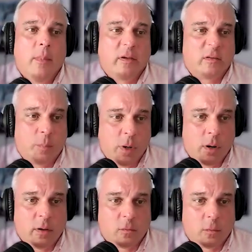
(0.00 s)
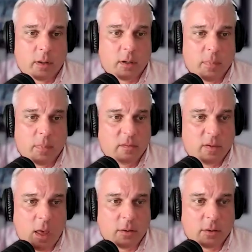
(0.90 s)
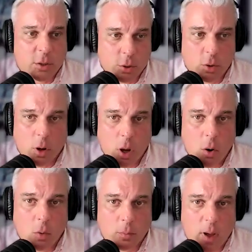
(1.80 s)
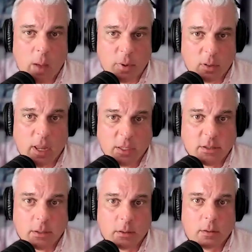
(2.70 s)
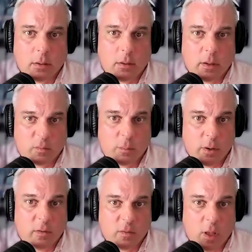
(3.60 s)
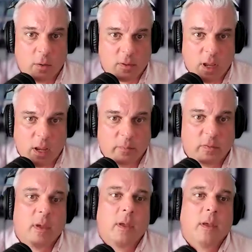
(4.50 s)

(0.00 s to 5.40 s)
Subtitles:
Experience rated means how did your own population experience health claims?